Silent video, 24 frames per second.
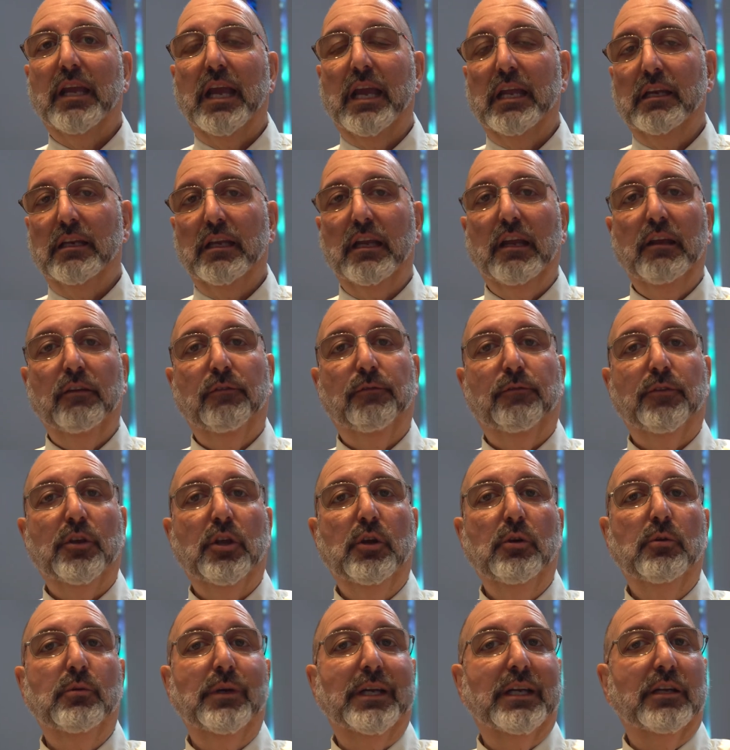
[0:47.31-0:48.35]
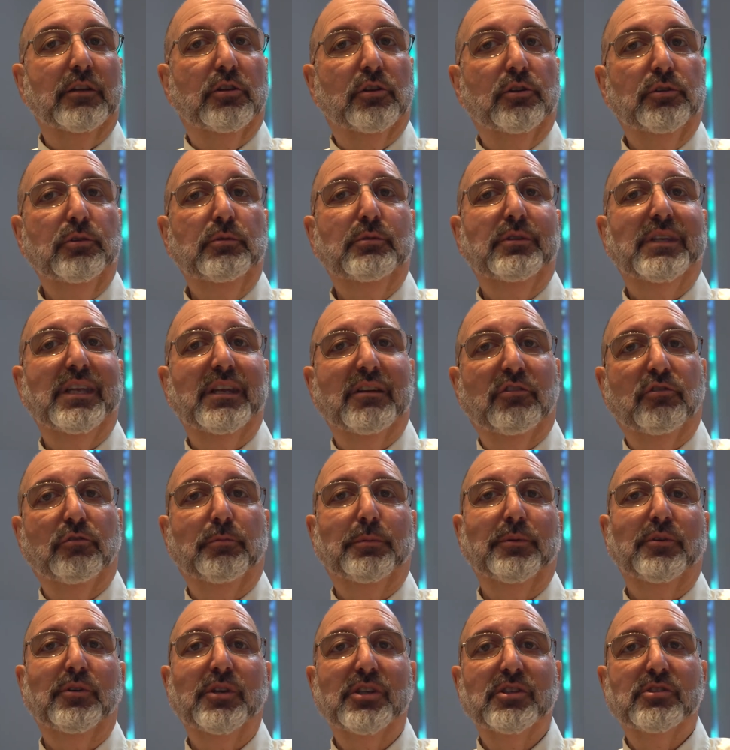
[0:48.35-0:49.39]
And if you include the
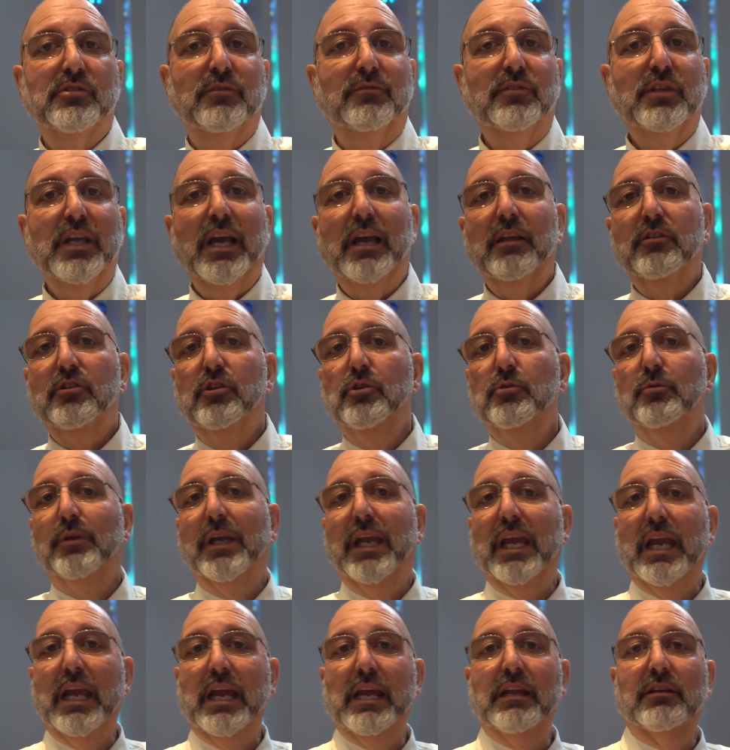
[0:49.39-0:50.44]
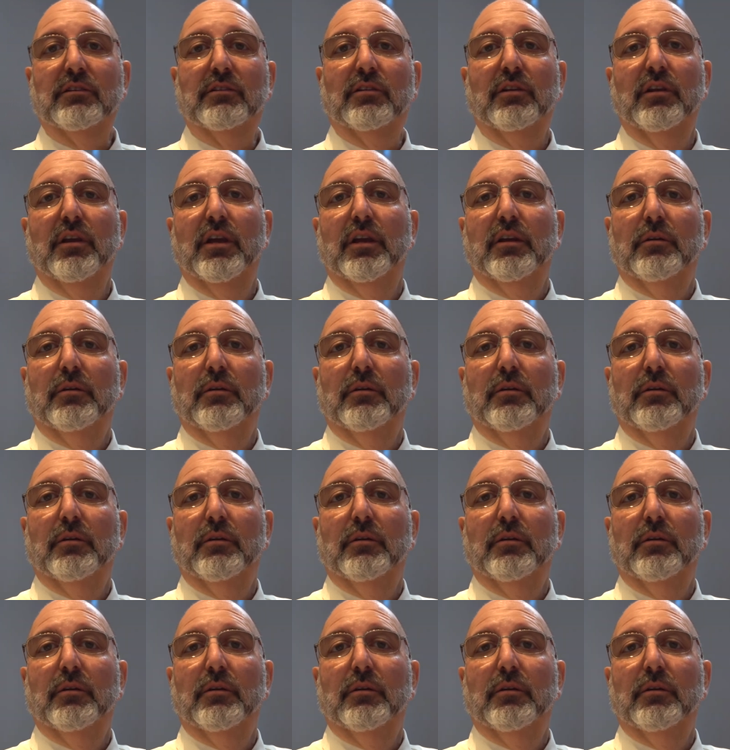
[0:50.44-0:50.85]
experience of death, you can't